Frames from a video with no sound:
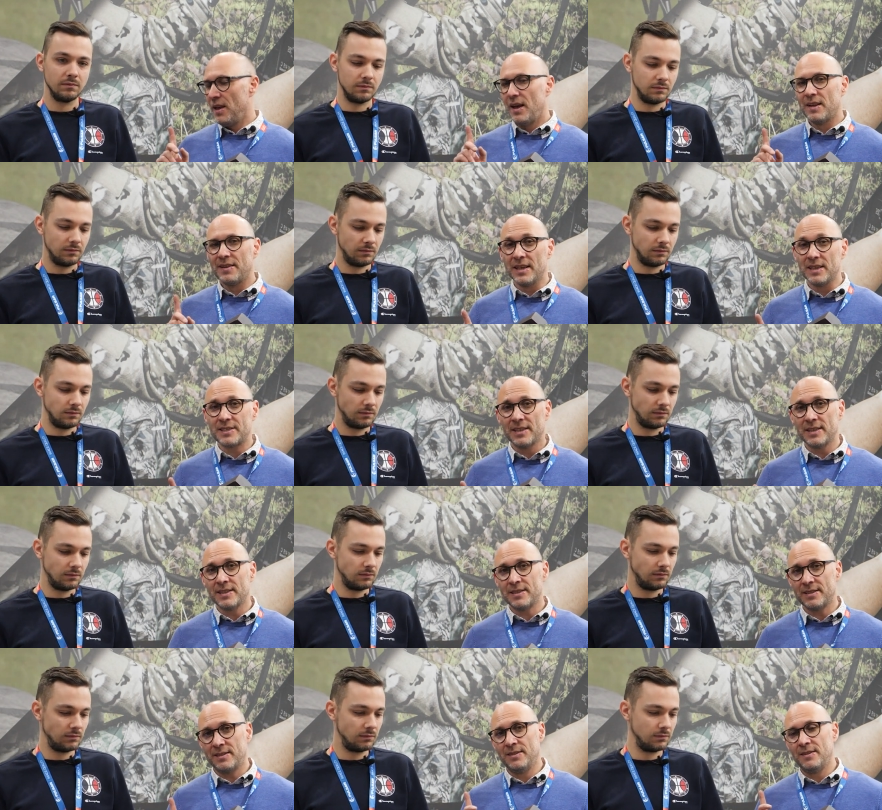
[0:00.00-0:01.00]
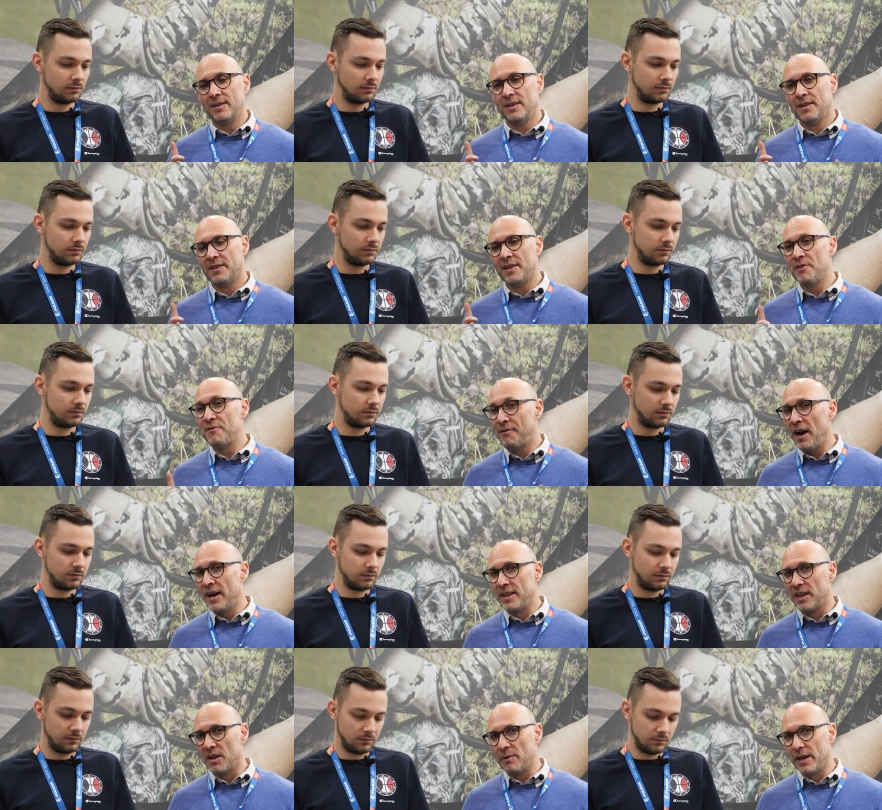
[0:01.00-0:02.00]
Speaker 1: And this is, they
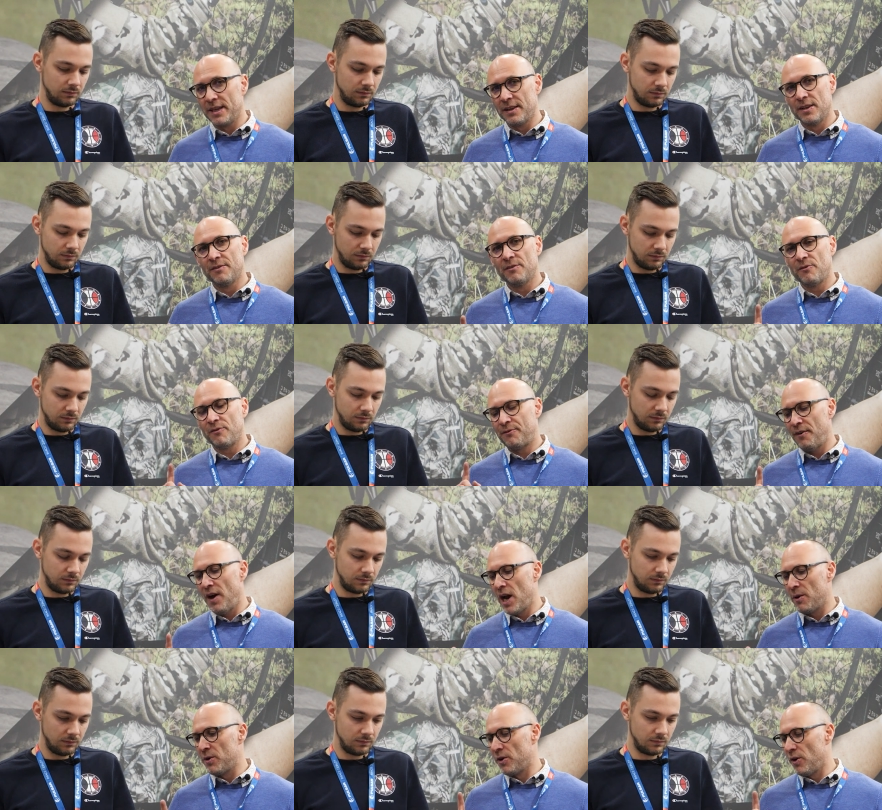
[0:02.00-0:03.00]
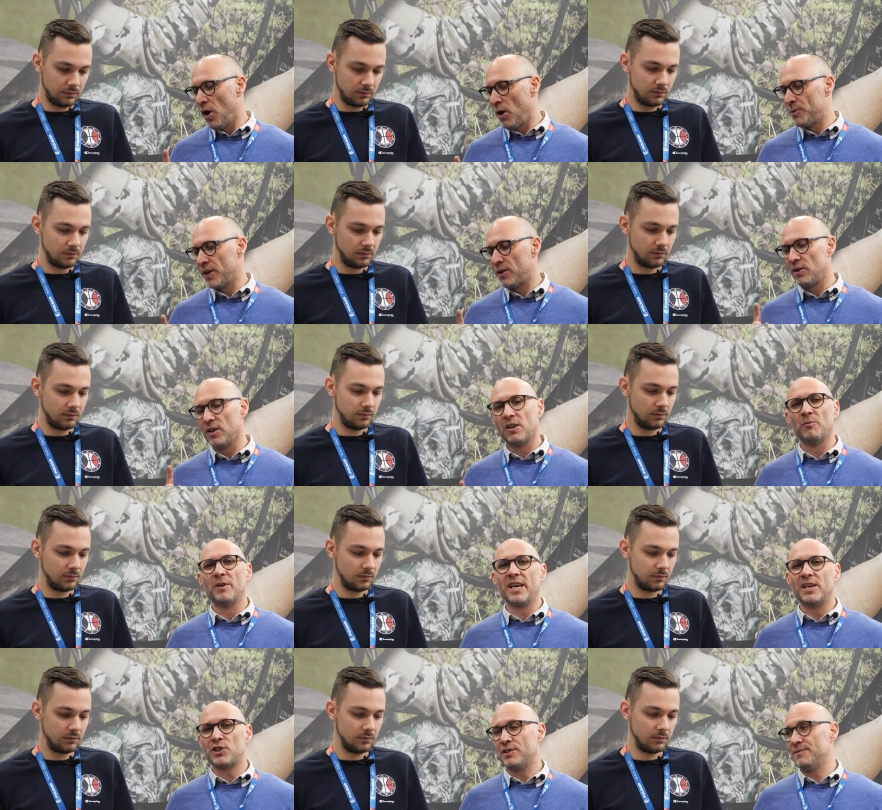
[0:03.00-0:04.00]
finally made a fiber optical
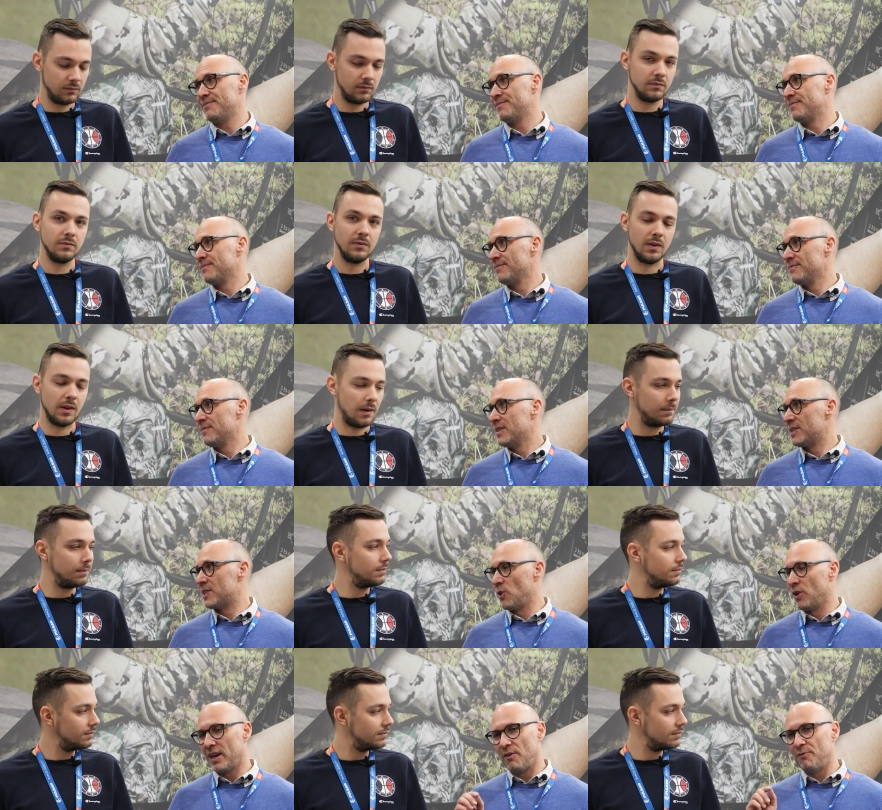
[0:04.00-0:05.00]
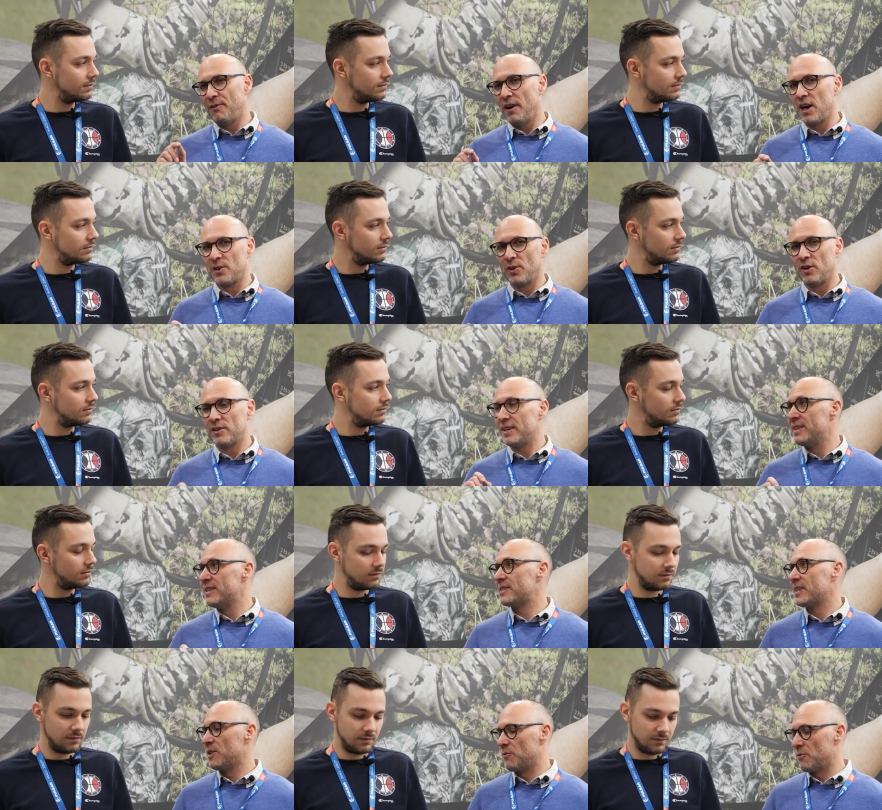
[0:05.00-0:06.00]
illumination. Yeah. So like a fire dot
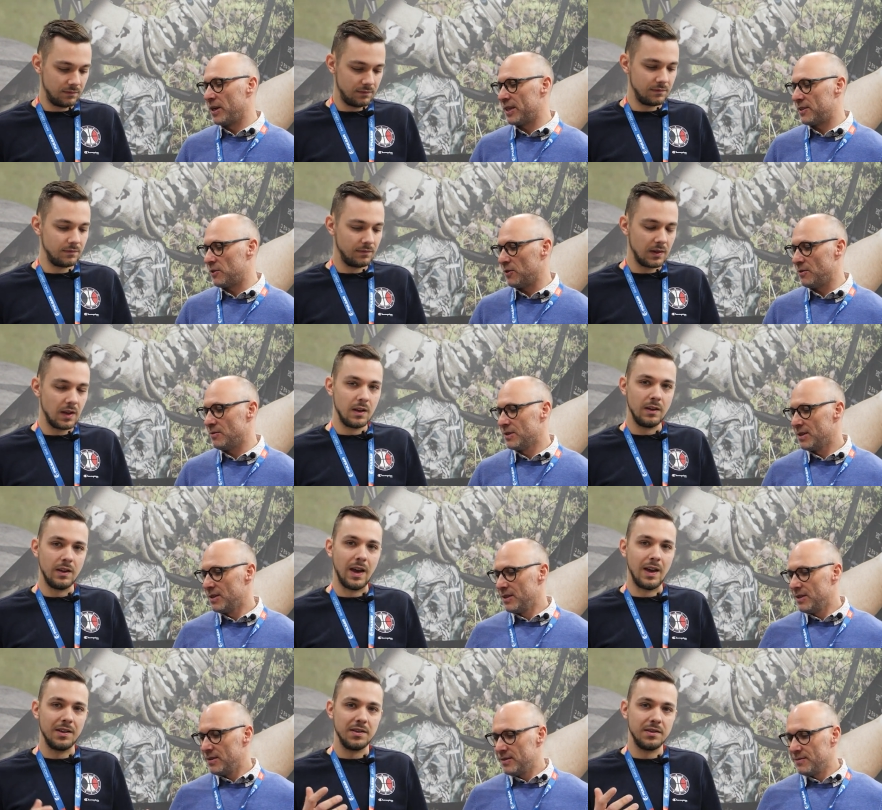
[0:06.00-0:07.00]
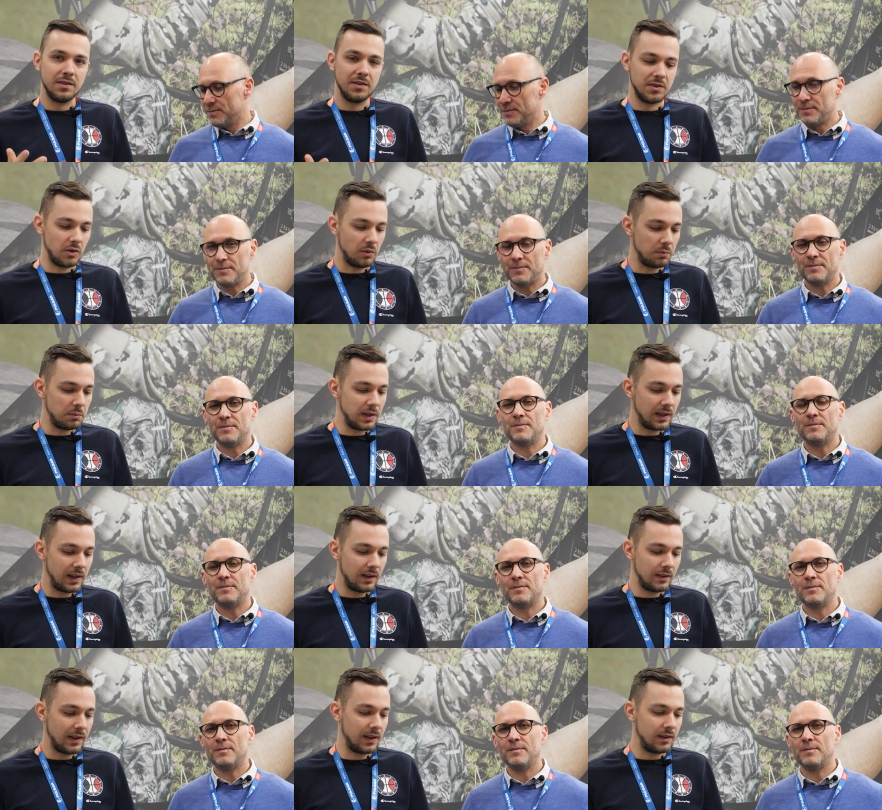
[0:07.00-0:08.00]
inside
Speaker 2: the reticle. Yeah, so
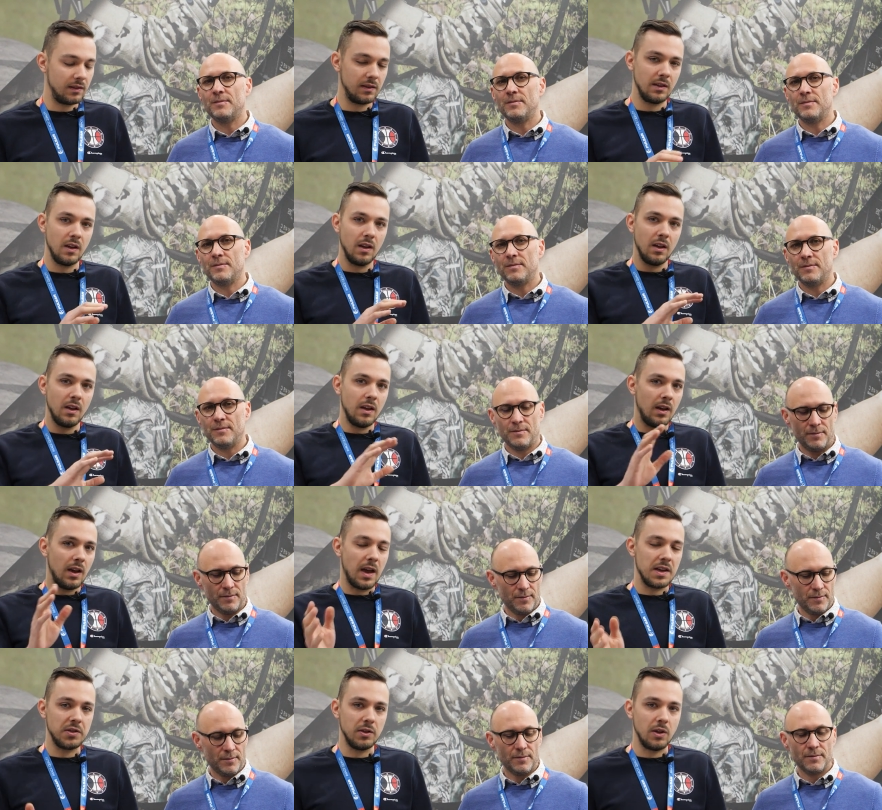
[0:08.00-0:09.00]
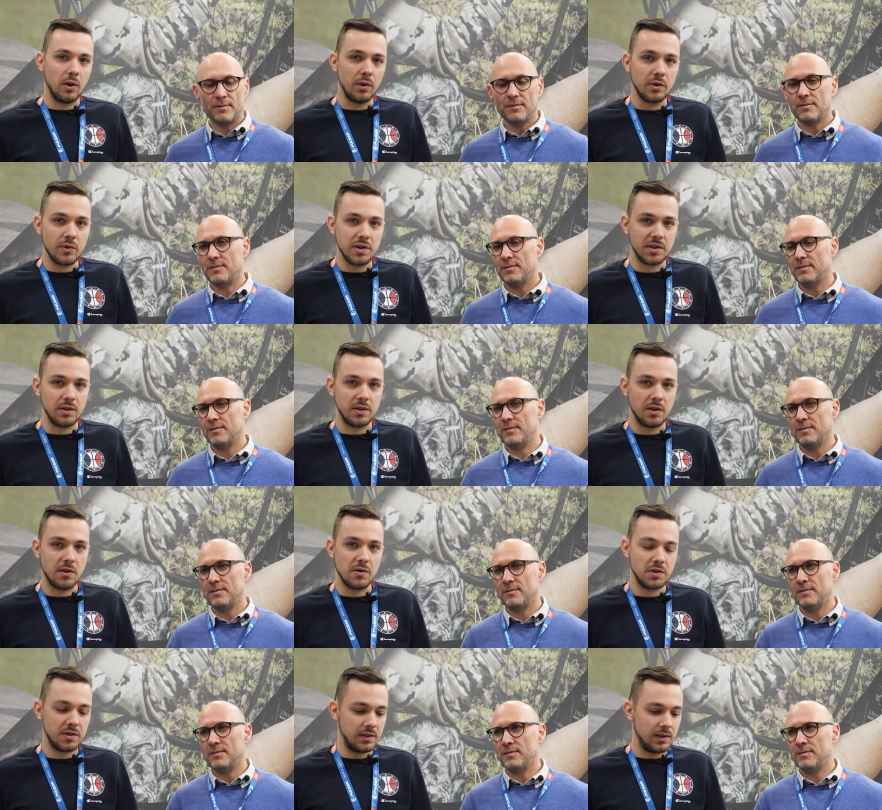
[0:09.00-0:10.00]
meaning that, as you know, in recent
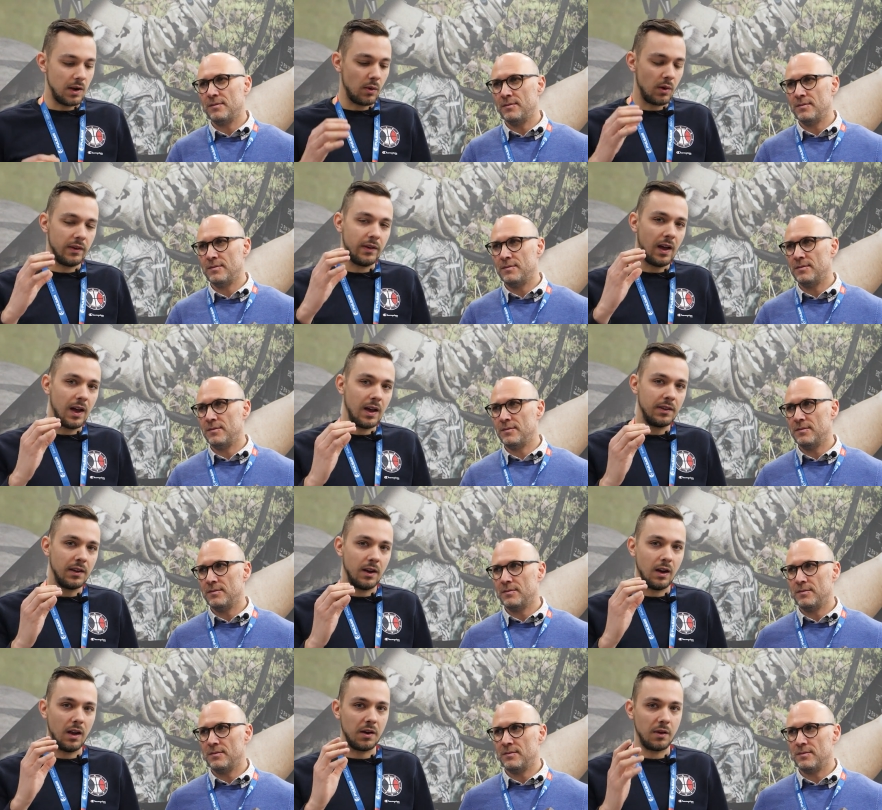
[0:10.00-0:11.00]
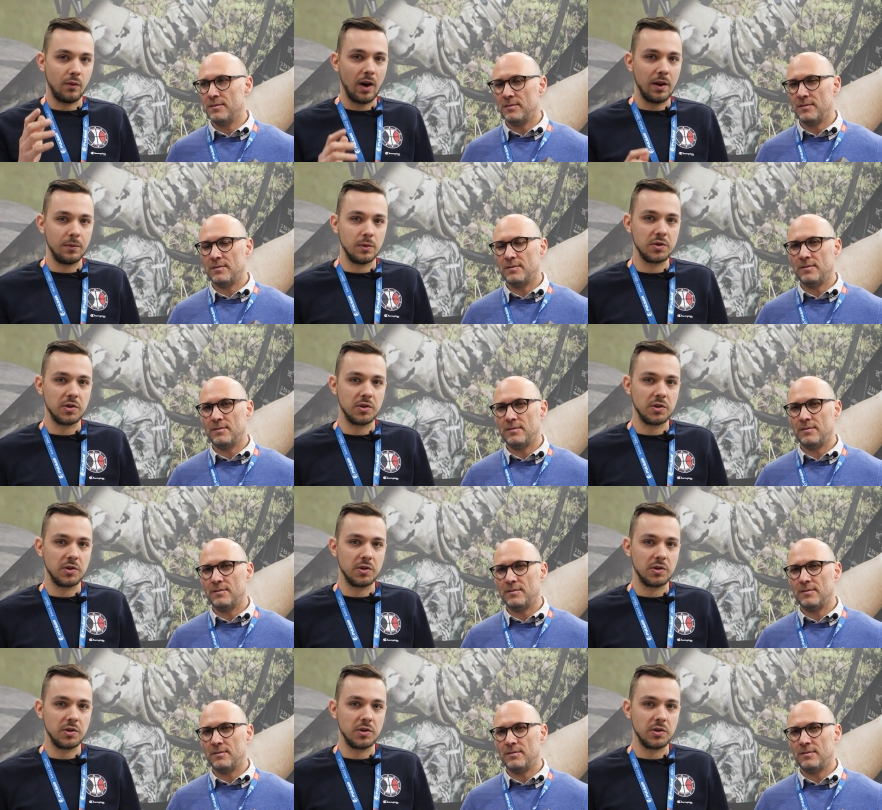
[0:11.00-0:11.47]
years there were not a lot of rifle